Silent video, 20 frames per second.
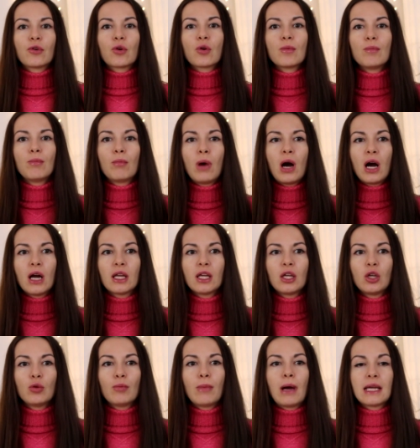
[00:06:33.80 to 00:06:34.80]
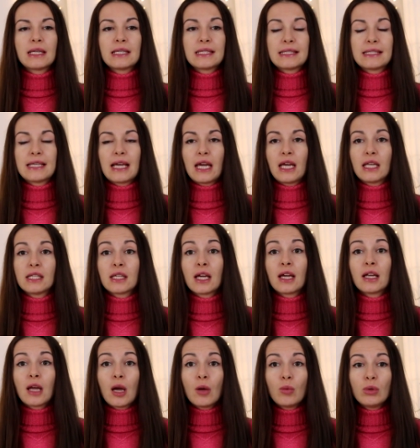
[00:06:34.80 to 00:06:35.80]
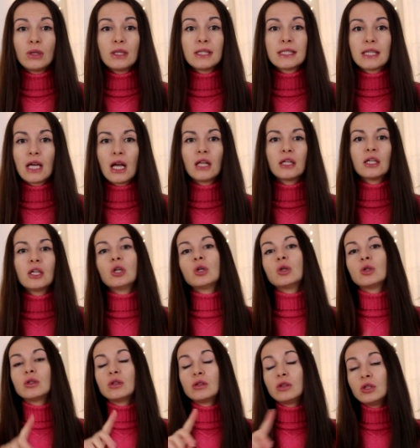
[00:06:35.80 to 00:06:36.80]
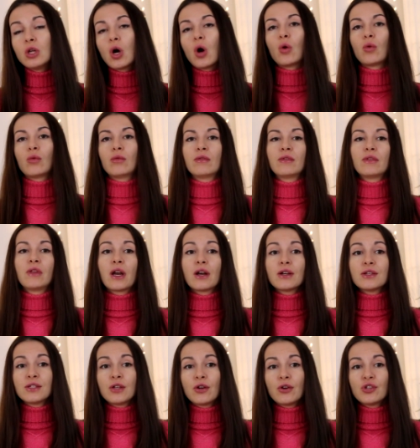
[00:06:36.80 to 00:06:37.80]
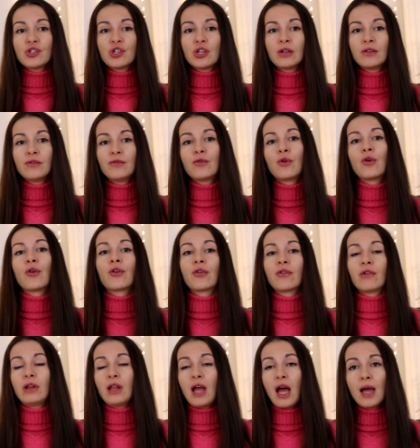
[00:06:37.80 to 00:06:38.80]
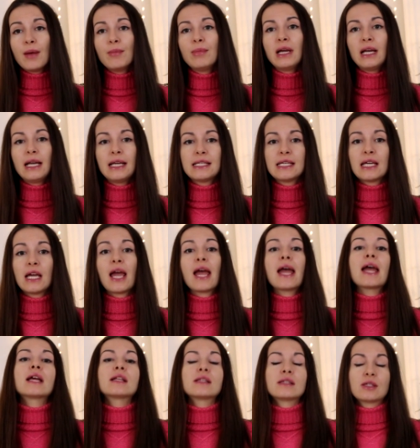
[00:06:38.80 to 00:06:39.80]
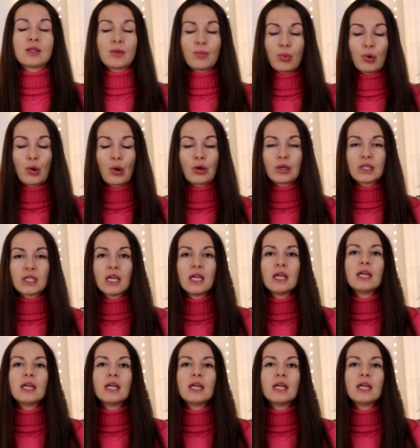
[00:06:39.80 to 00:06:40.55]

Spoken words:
for money, you might say, and I will tell you no. They are searching for reliability and support.